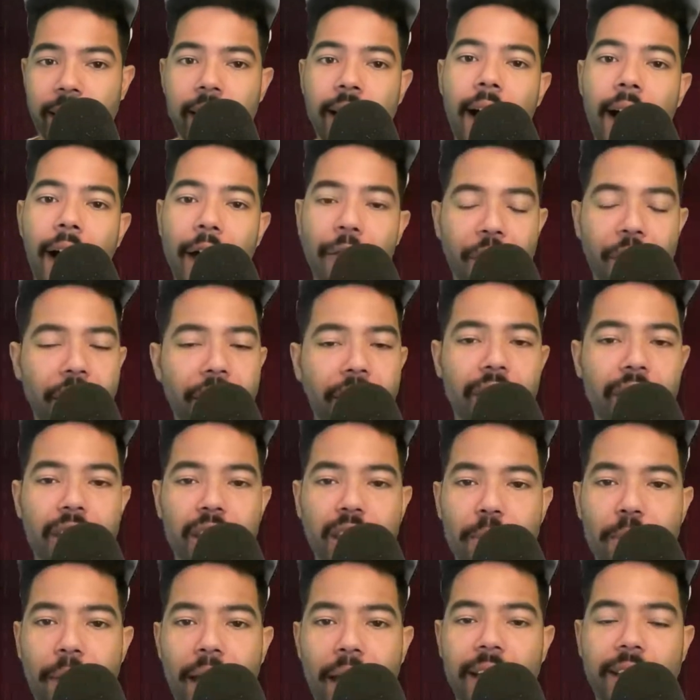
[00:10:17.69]
I think the
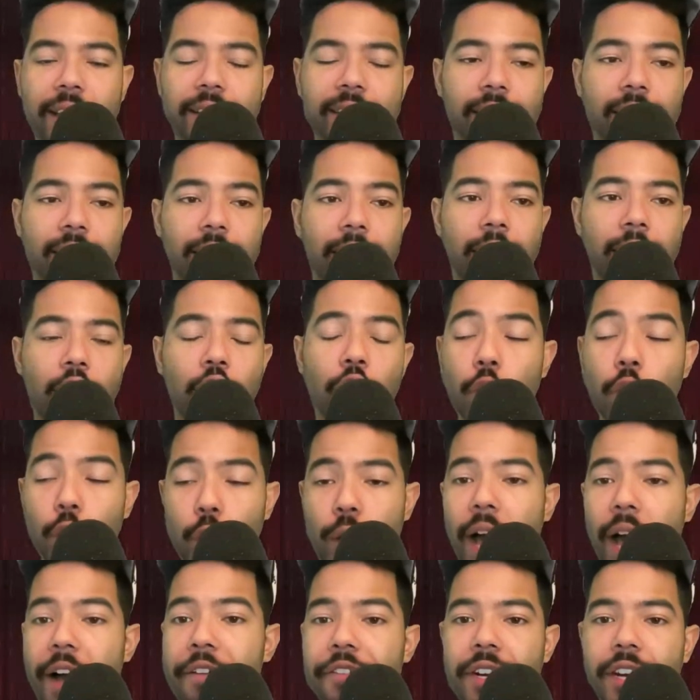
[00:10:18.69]
D-backs do
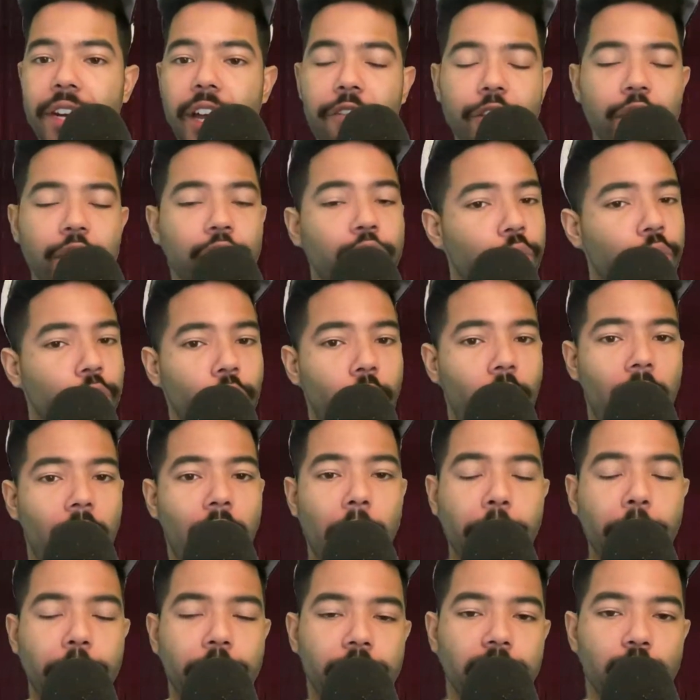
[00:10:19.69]
have enough internal
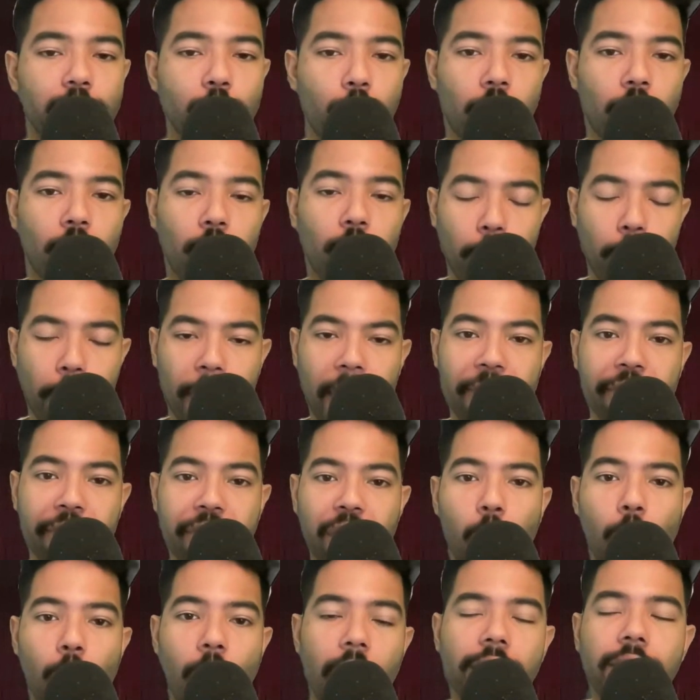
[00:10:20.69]
options where if they
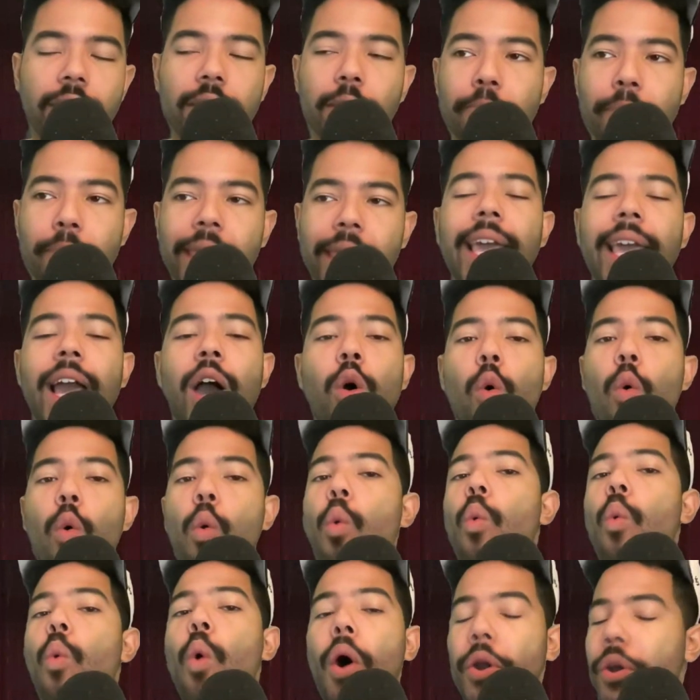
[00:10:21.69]
want to pick out
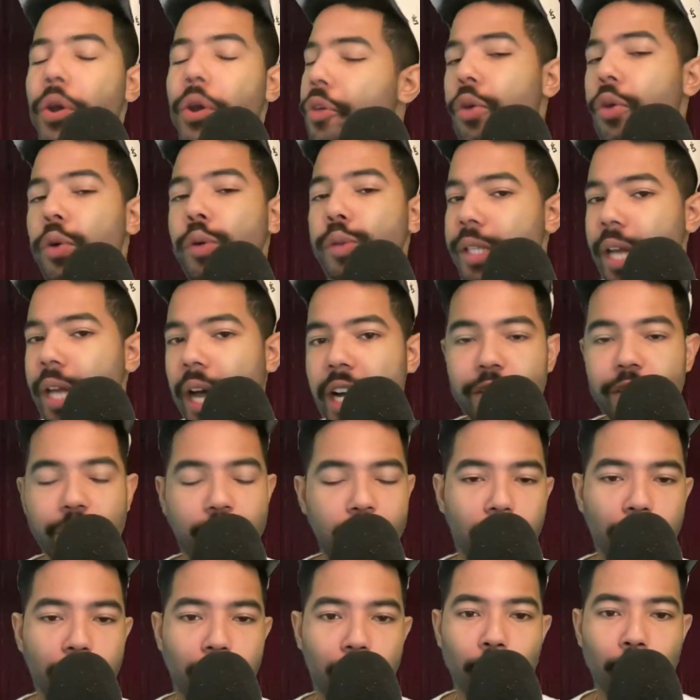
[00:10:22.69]
one of those guys for
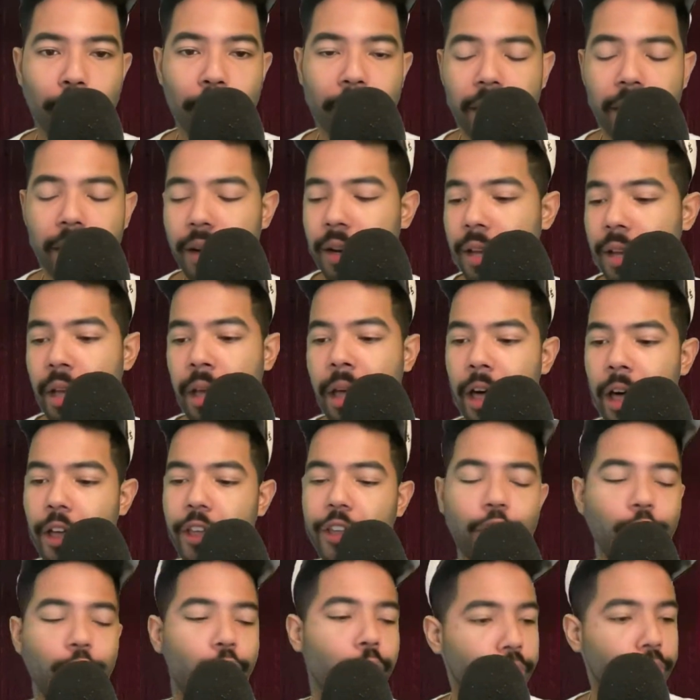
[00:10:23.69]
the bullpen, a
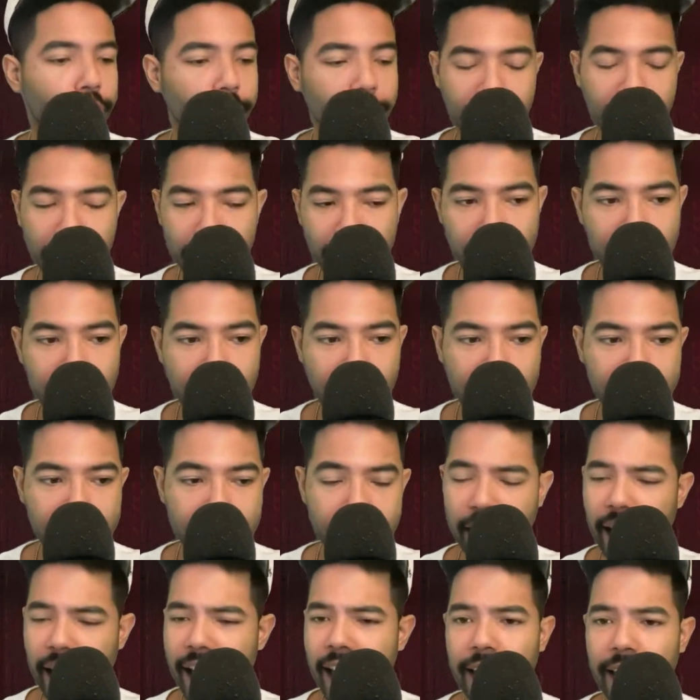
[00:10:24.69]
Yulber Diaz.
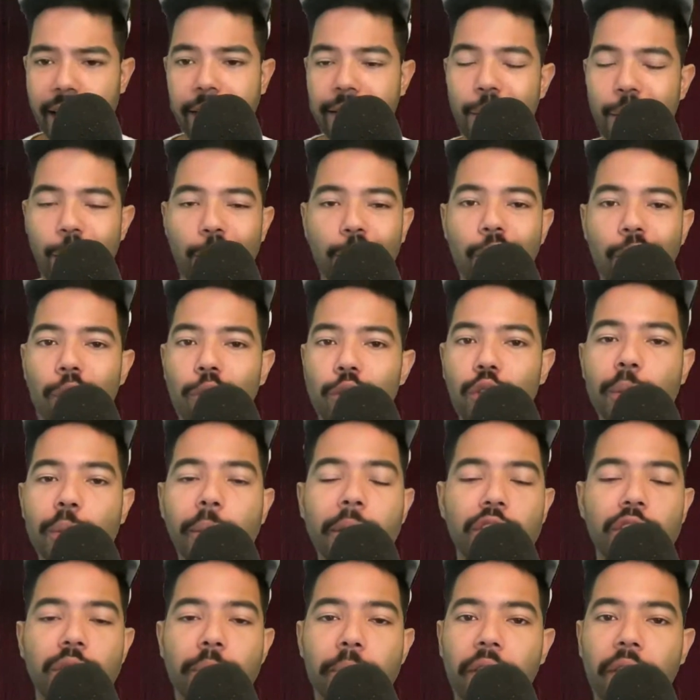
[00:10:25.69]
I don't know too
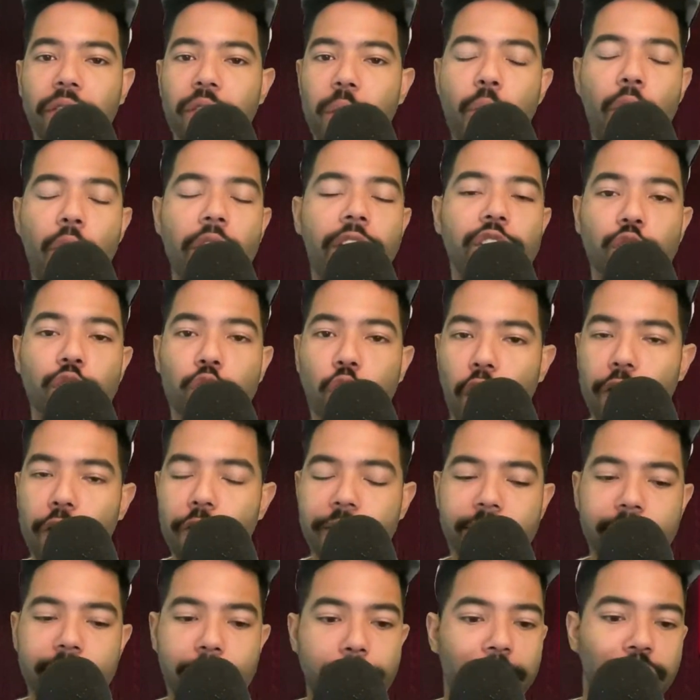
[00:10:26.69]
much about the Bryce
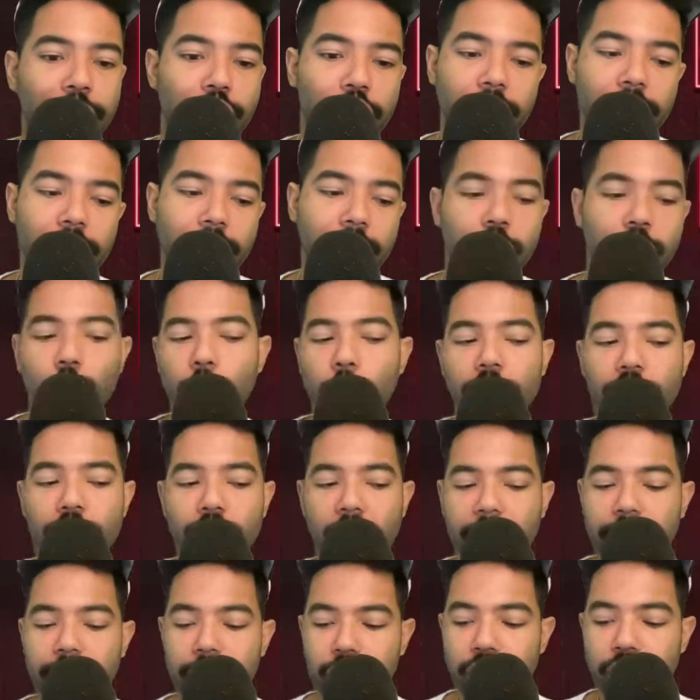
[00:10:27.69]
Jarvis pitching situation. I
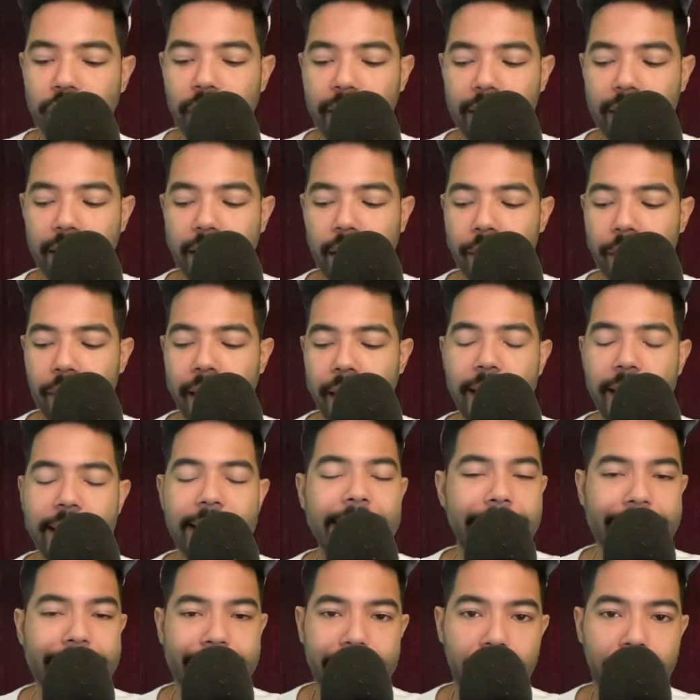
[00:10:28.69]
have to check in on that,
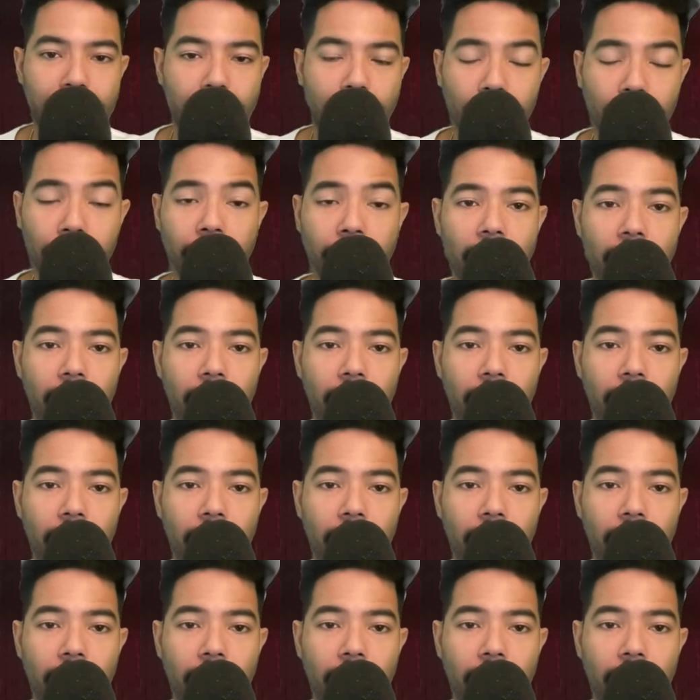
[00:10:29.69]
his health.